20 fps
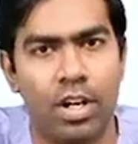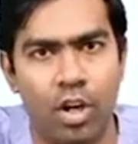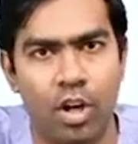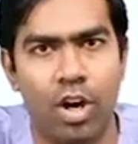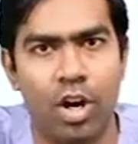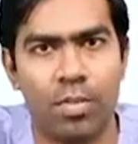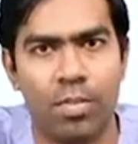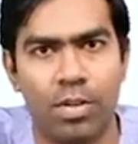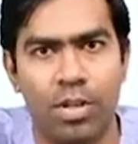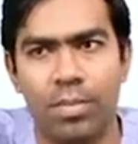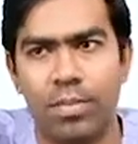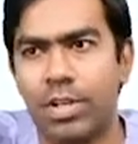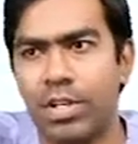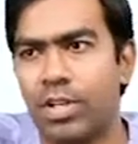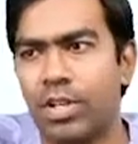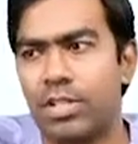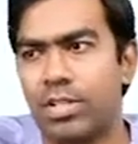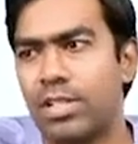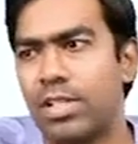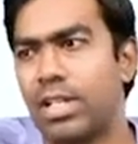normal
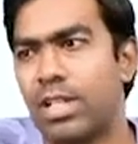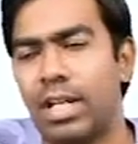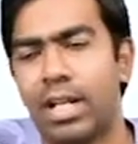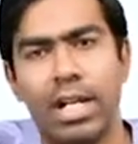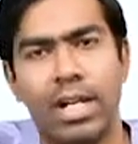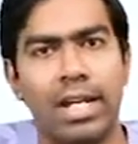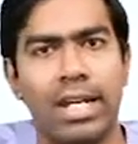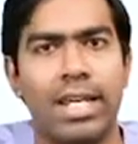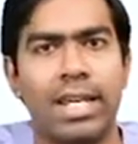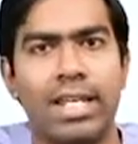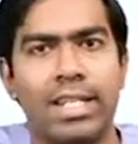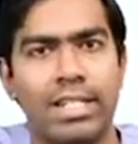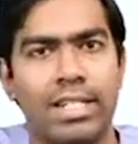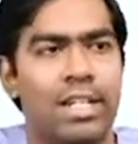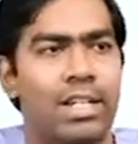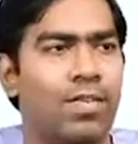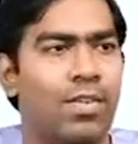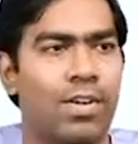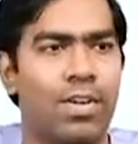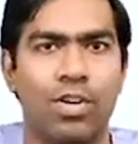because the intake is
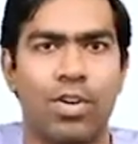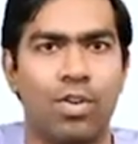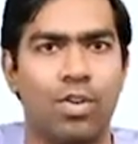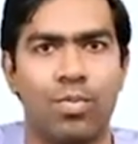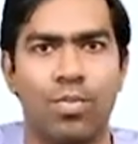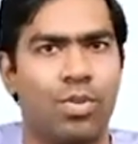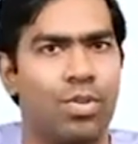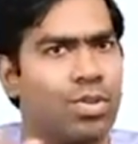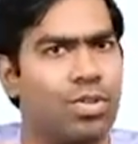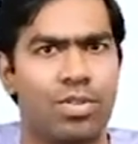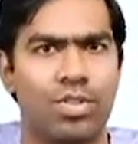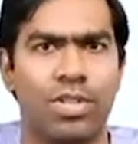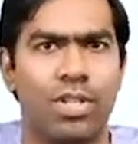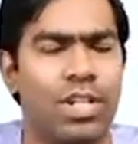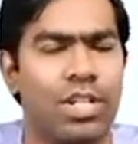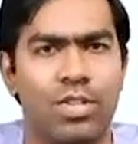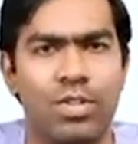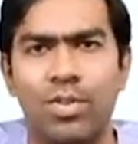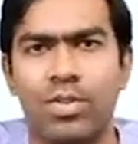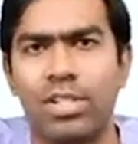equal to output. So
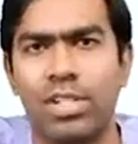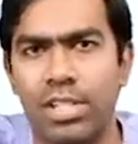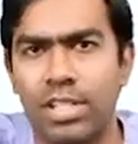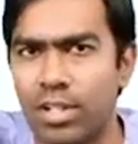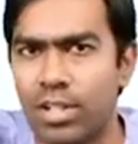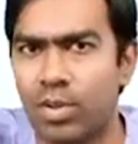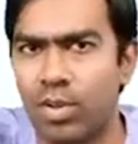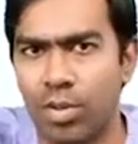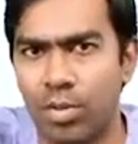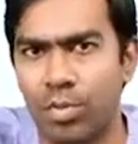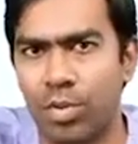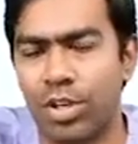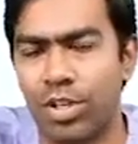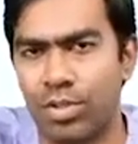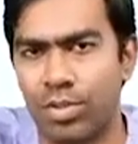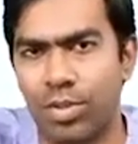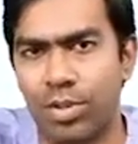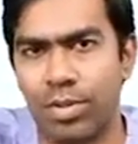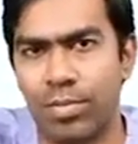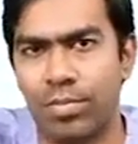there is no change in the total body
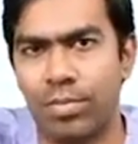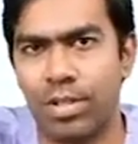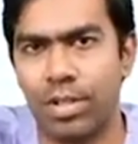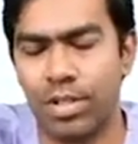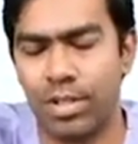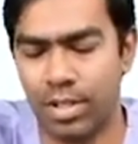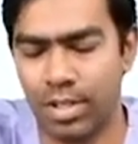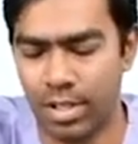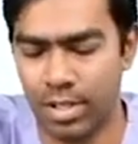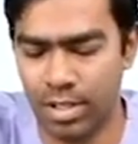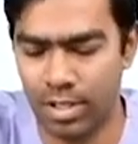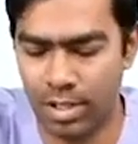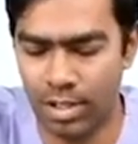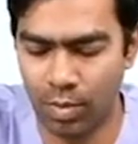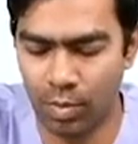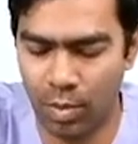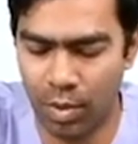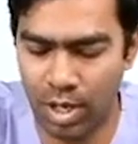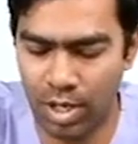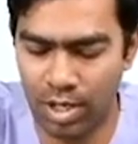sodium.
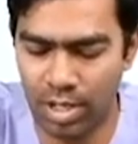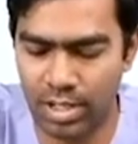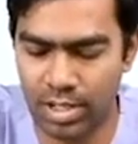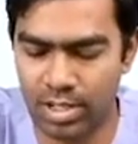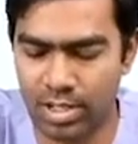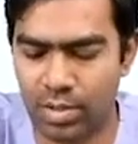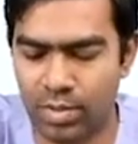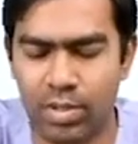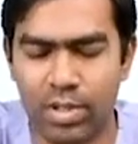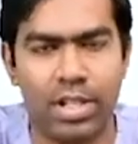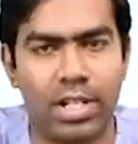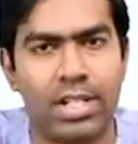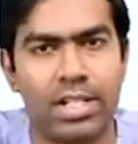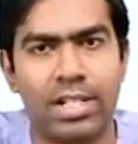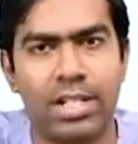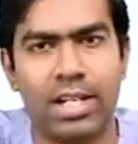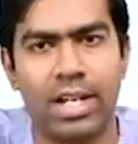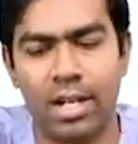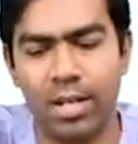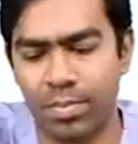The water is the one that is
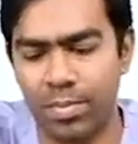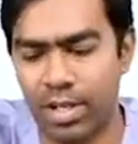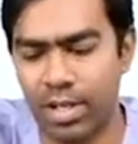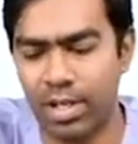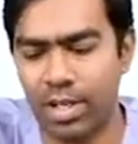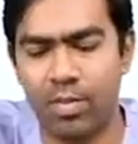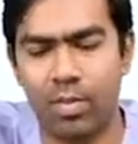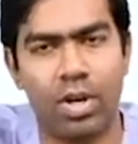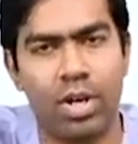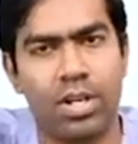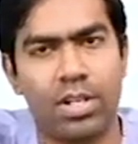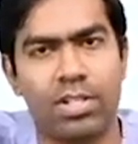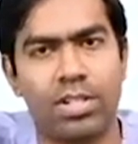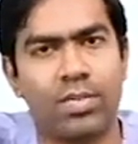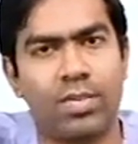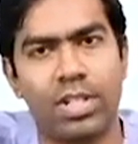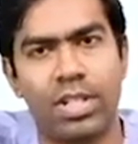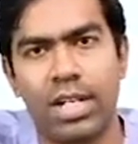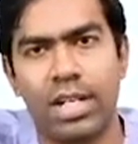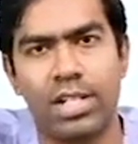the culprit, and water is the
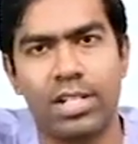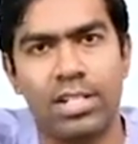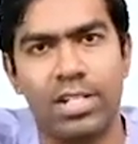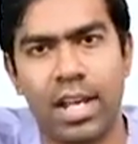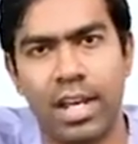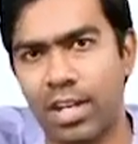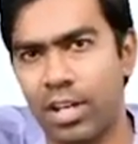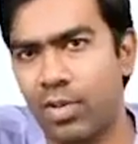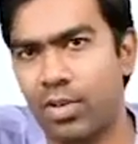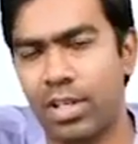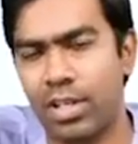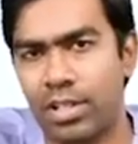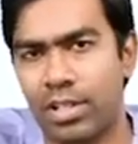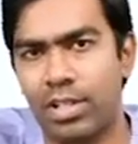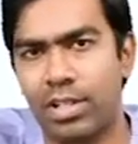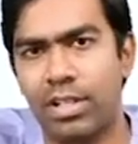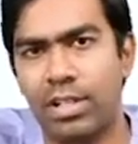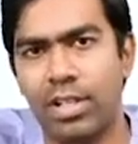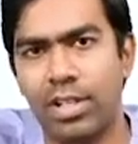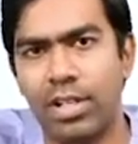one that is diluting
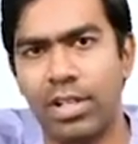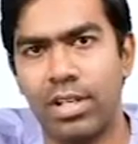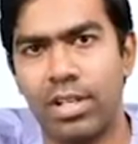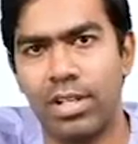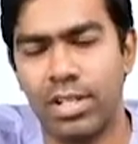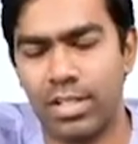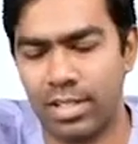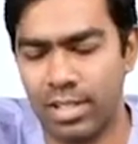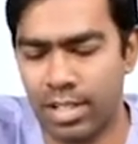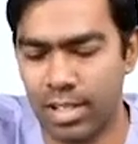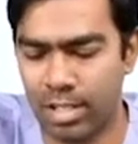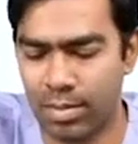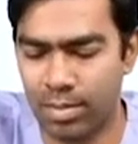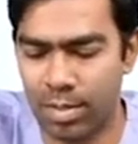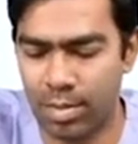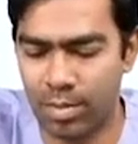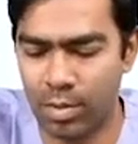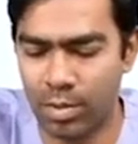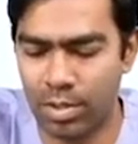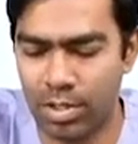the serum
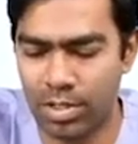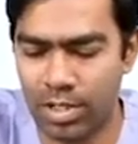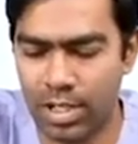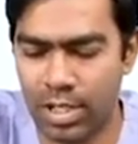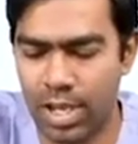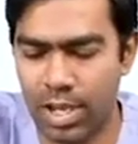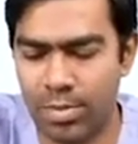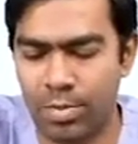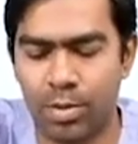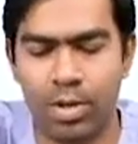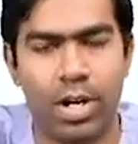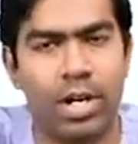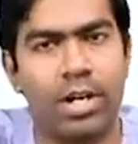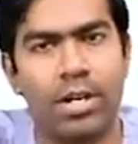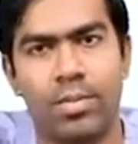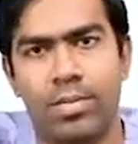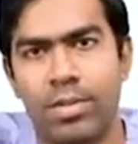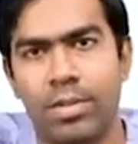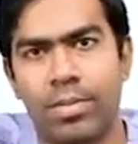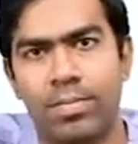and producing
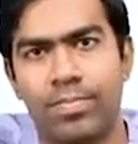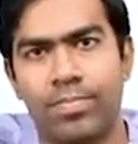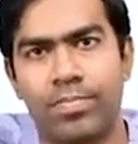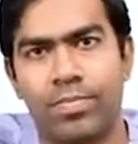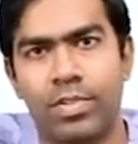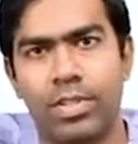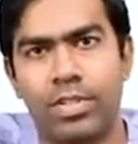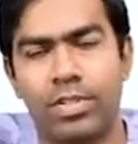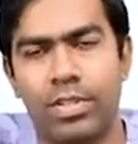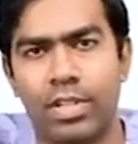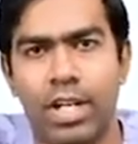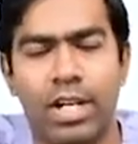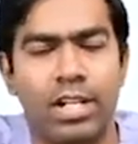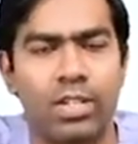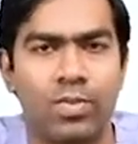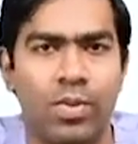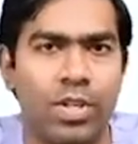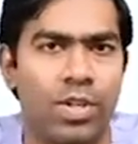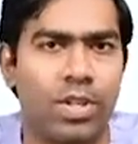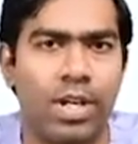hyponatremia. So that is
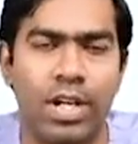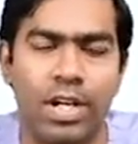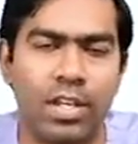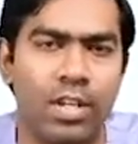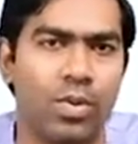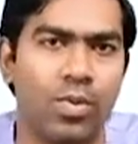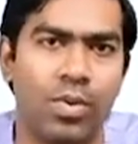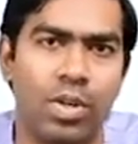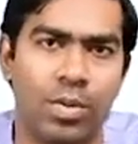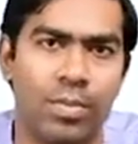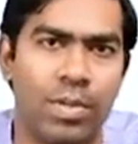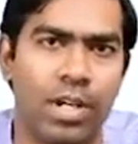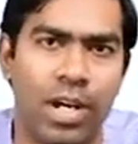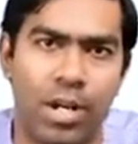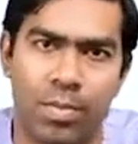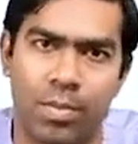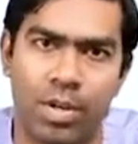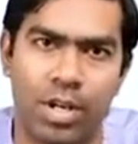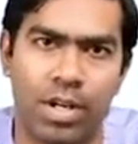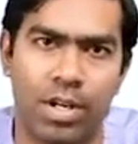why you get a euvolemic
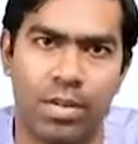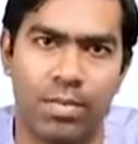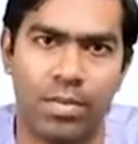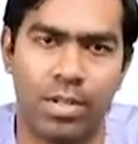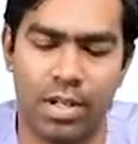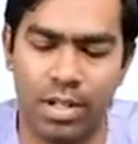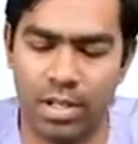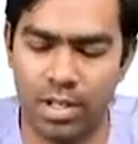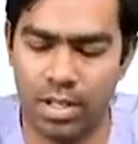hyponatremia.